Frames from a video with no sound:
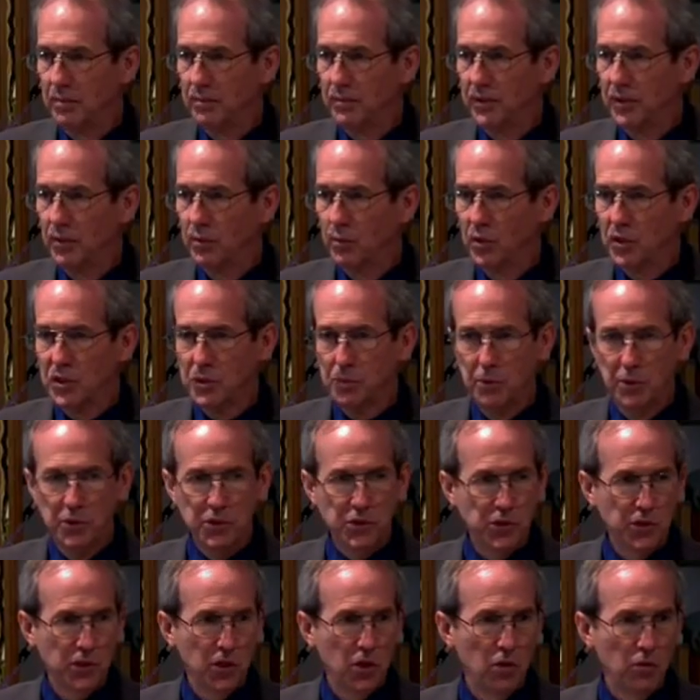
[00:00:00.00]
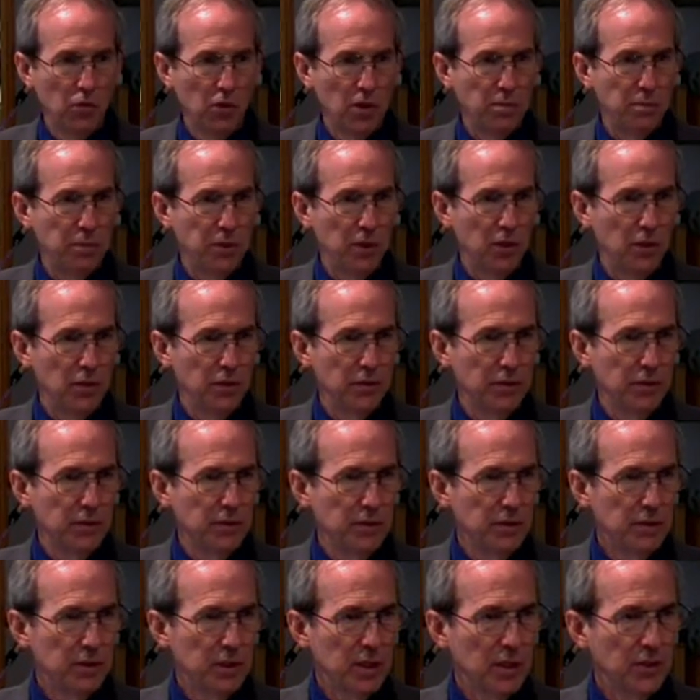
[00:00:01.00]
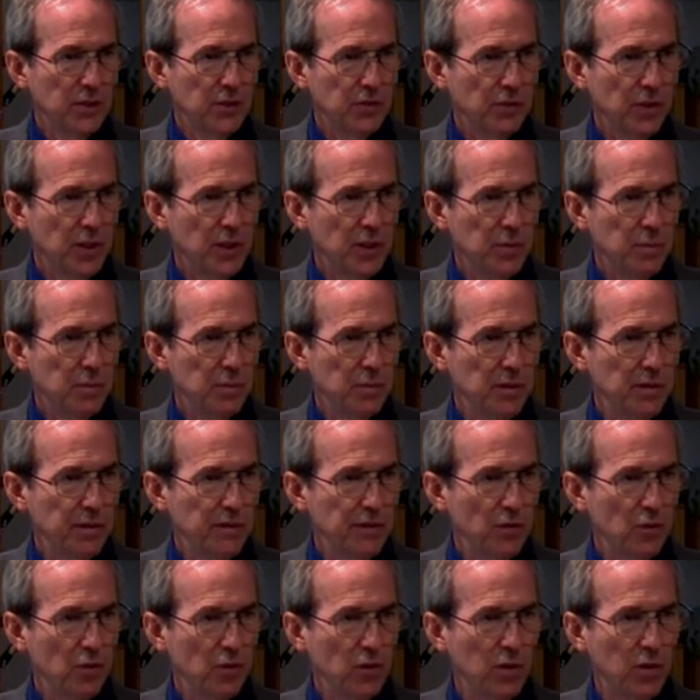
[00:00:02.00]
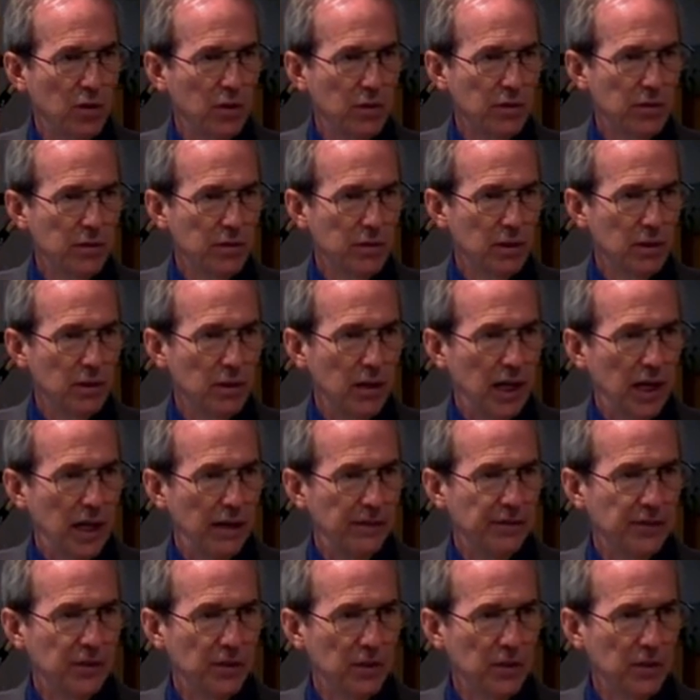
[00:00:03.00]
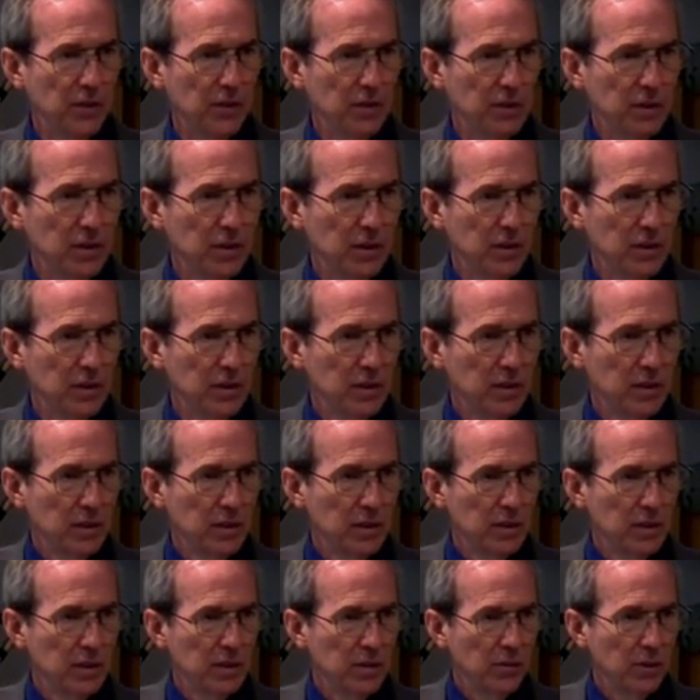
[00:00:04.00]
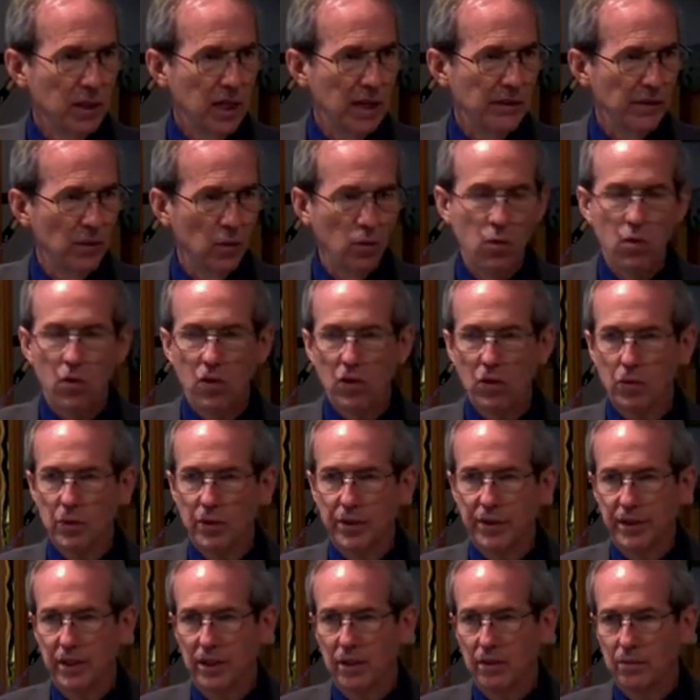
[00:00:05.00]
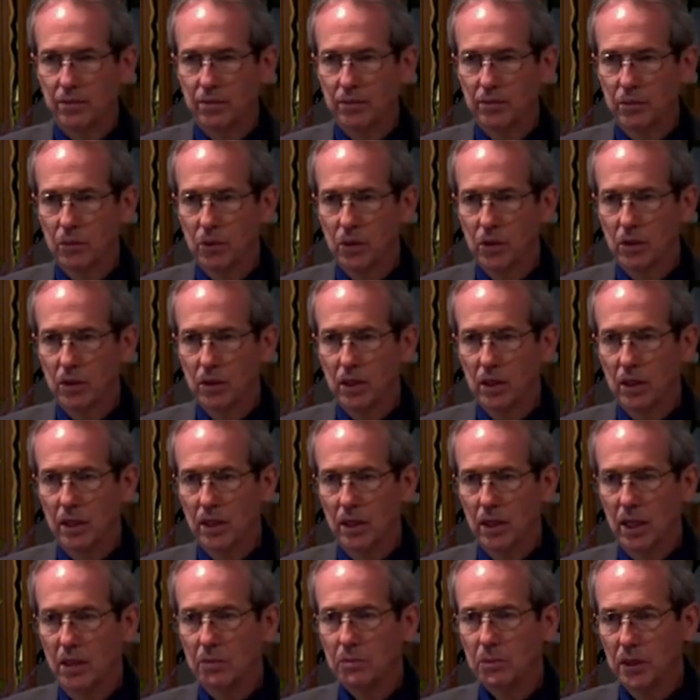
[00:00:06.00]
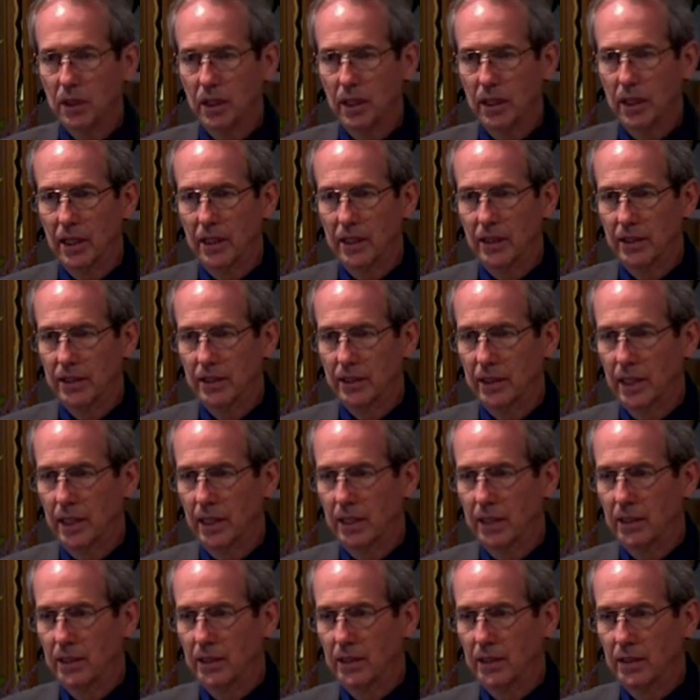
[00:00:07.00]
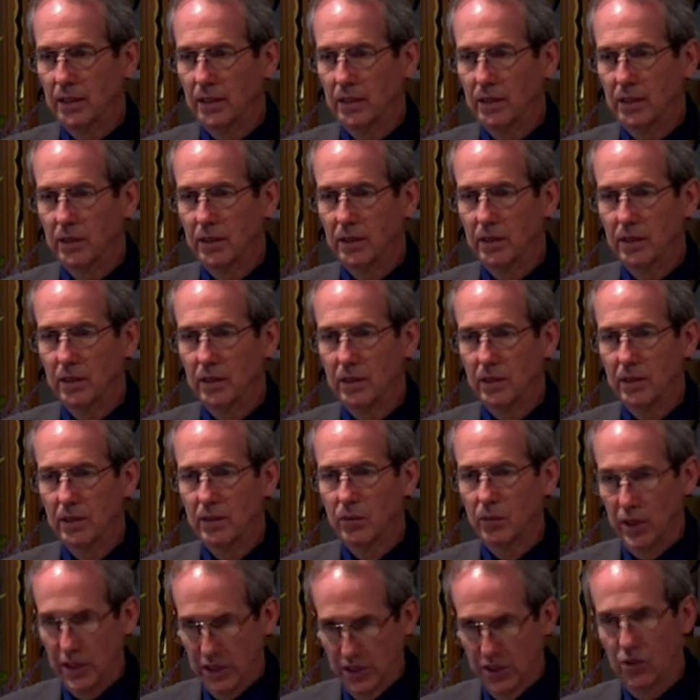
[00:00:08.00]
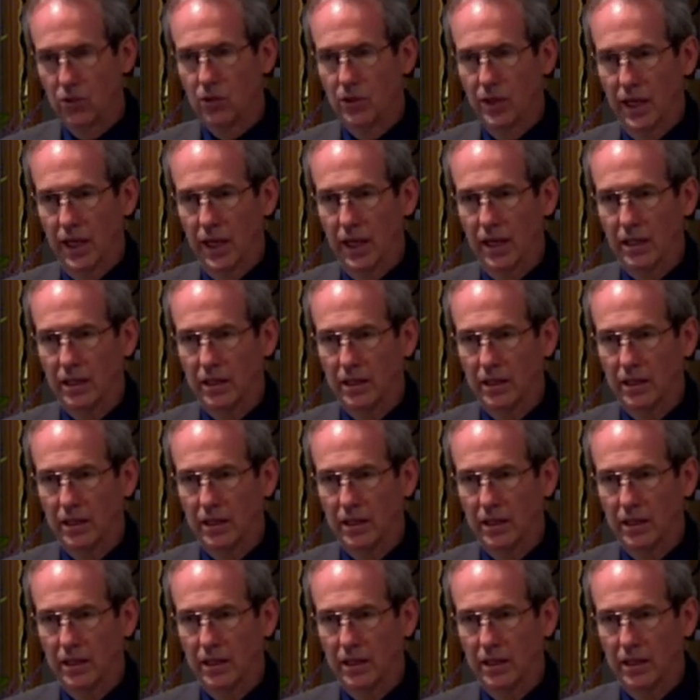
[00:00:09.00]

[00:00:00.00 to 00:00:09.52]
that we're supposed to go rebuild countries before or after we have a war with them. Well, I'm glad that we do that.